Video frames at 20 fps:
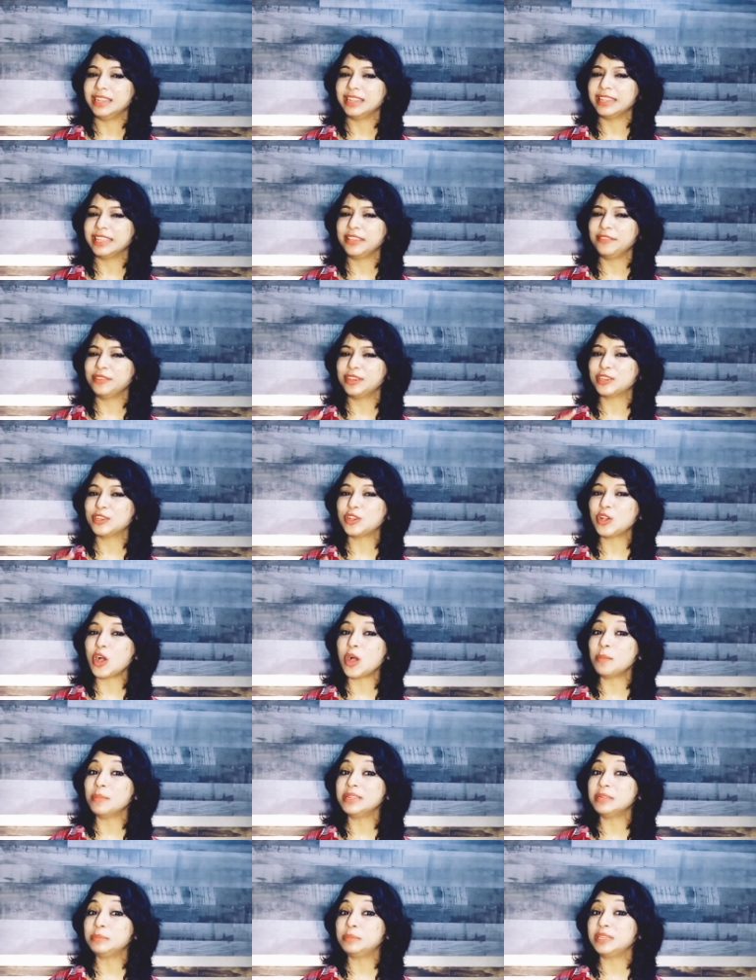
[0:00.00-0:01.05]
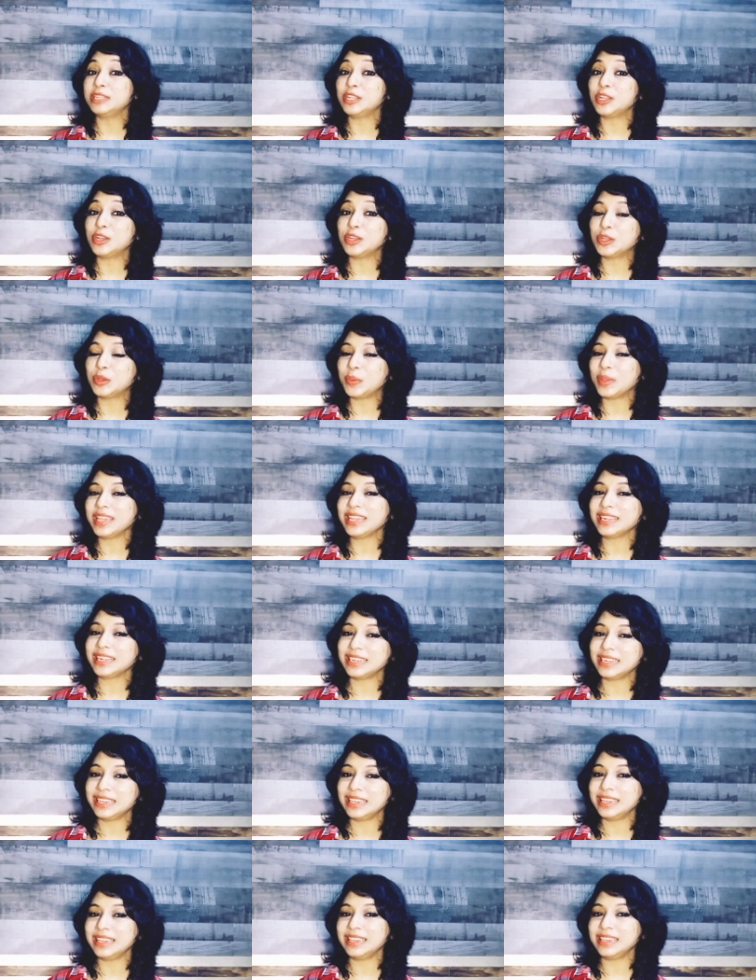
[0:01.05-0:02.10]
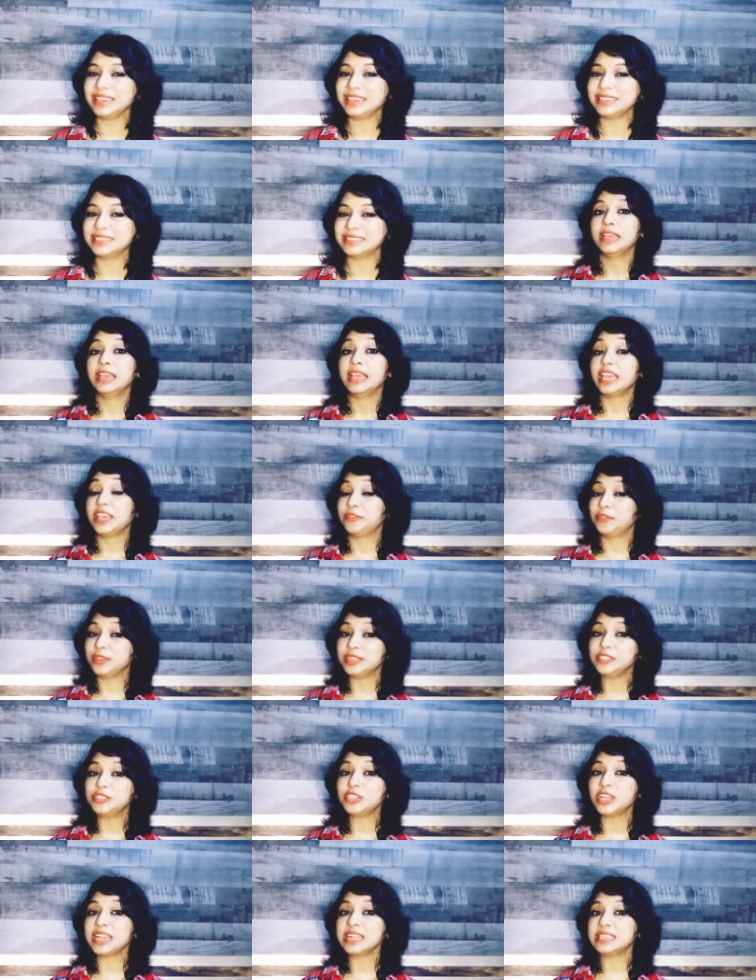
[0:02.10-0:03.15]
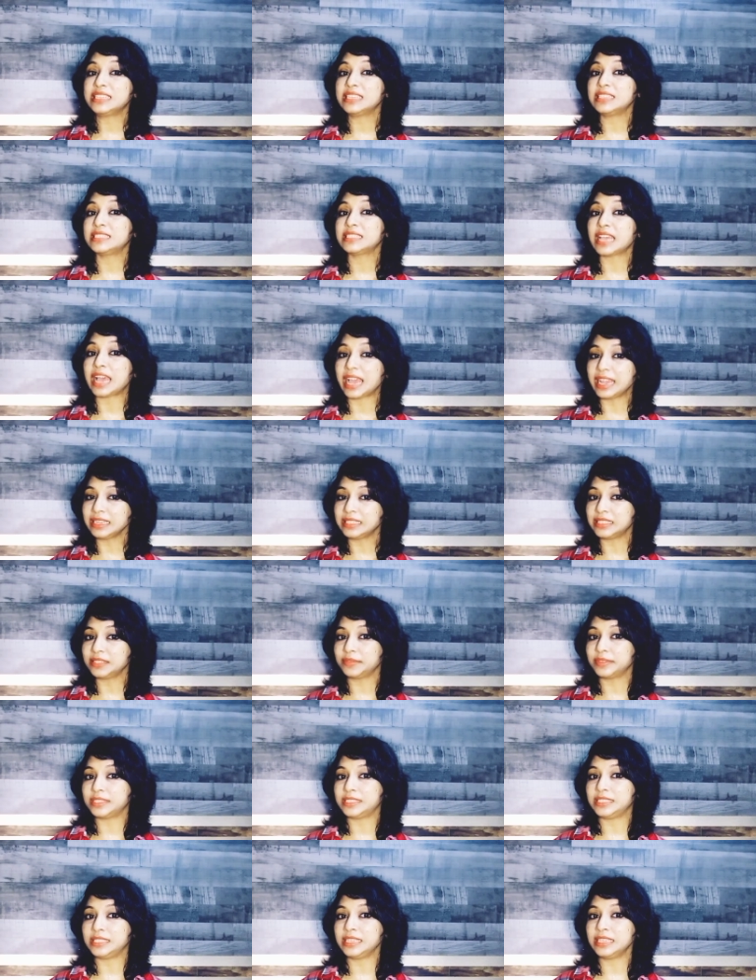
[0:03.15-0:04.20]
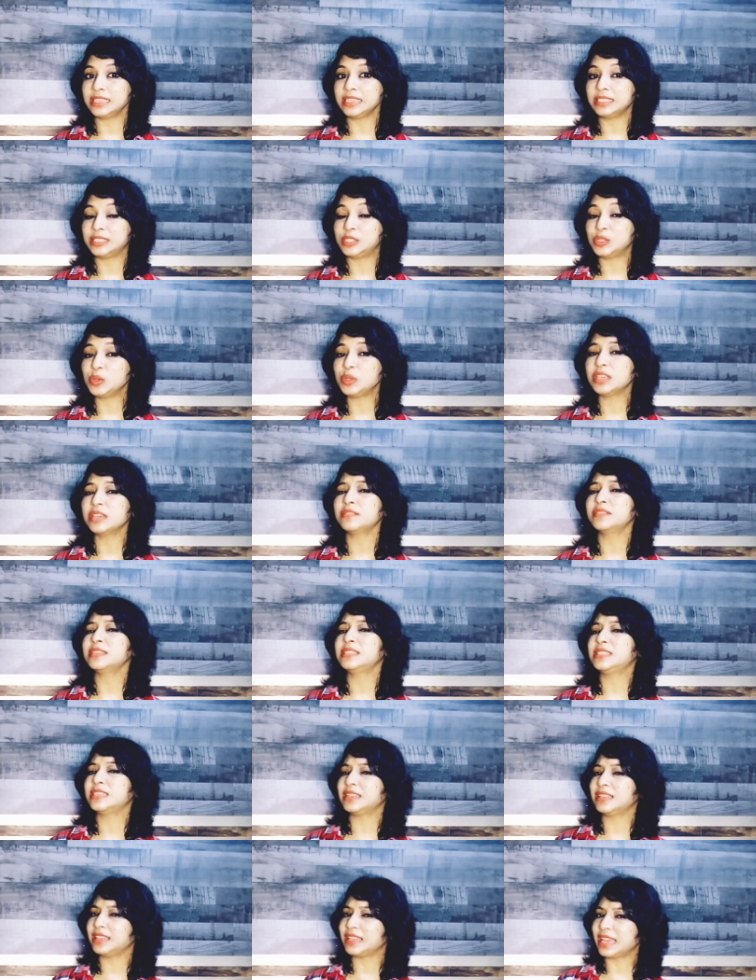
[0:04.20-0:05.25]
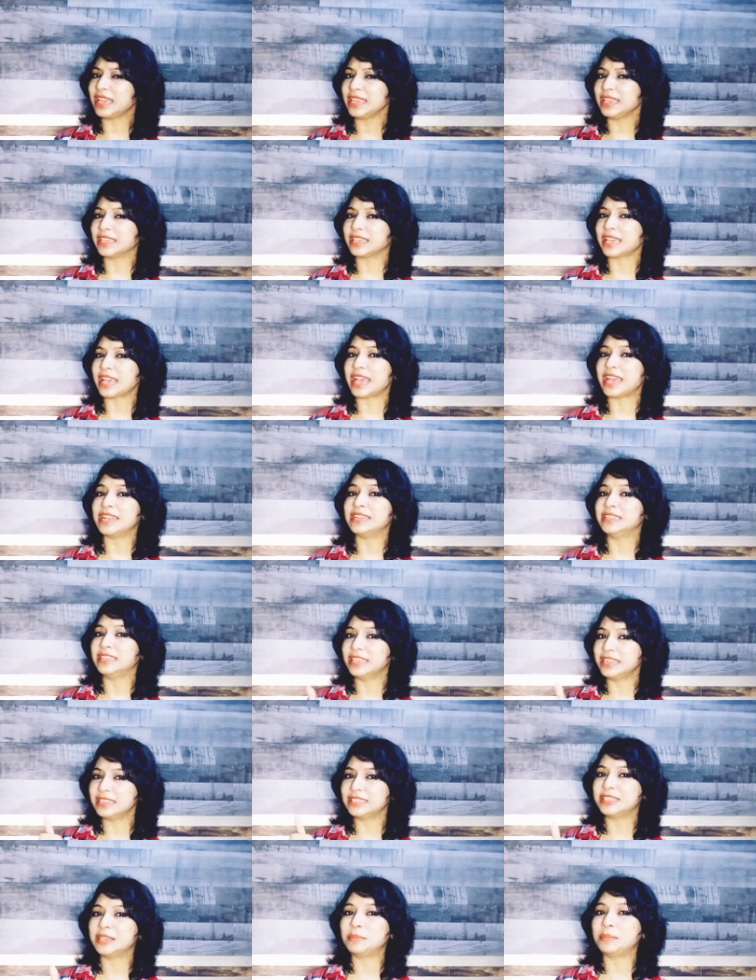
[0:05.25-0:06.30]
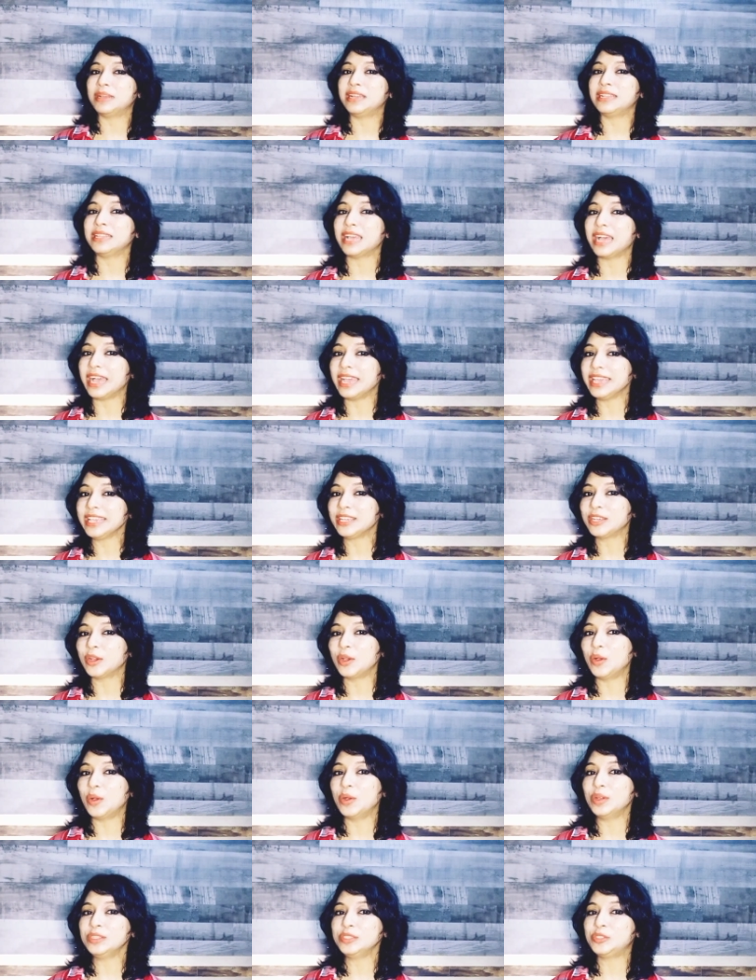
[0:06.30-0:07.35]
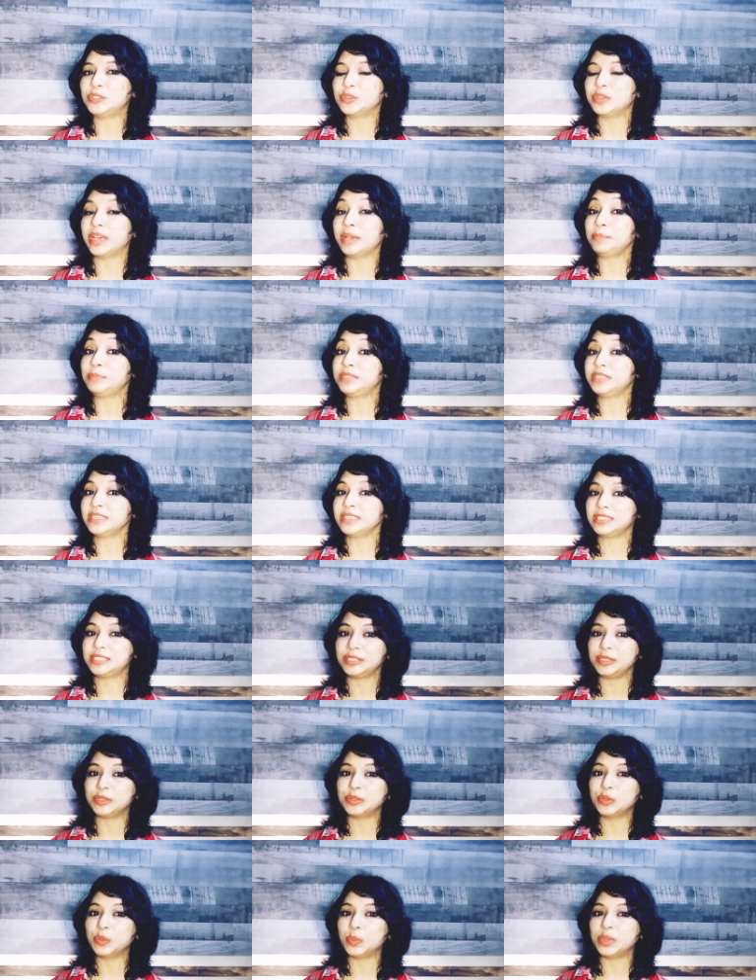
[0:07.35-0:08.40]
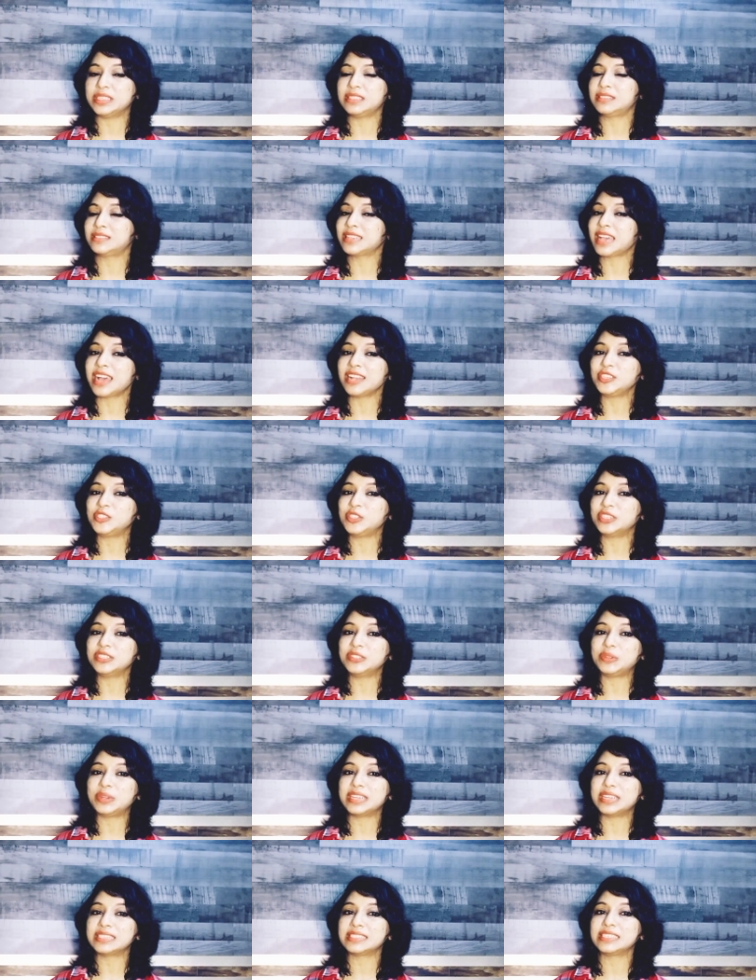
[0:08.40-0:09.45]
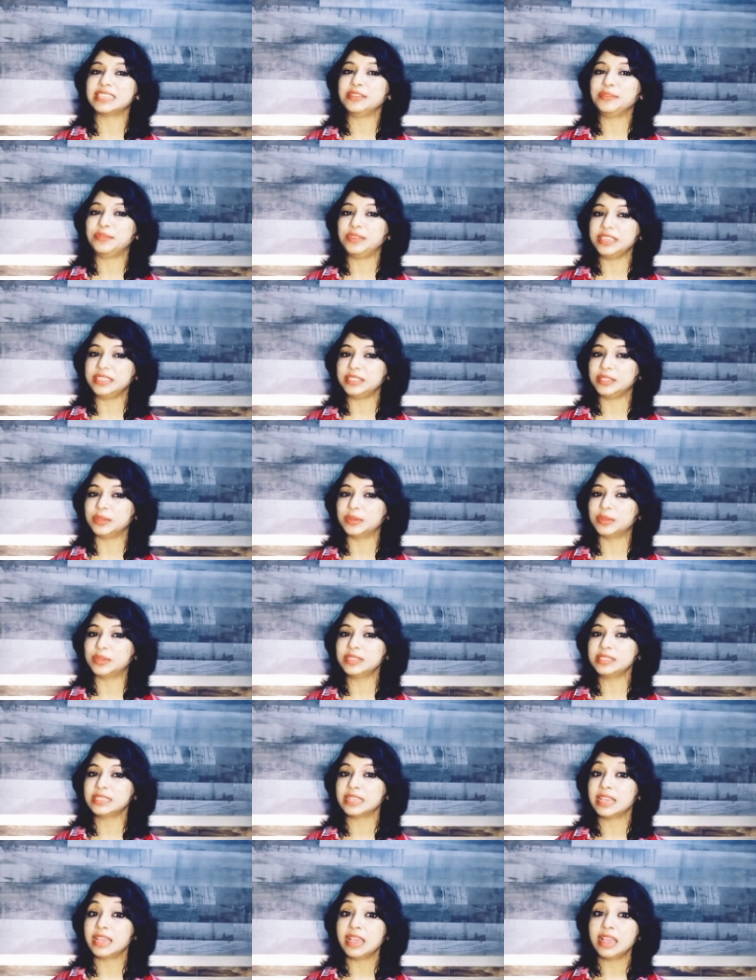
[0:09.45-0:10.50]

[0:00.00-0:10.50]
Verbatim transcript: Leave a comment below quickly. If you enjoyed this activity, do give it a like and hit the bell icon to update you with such interesting videos.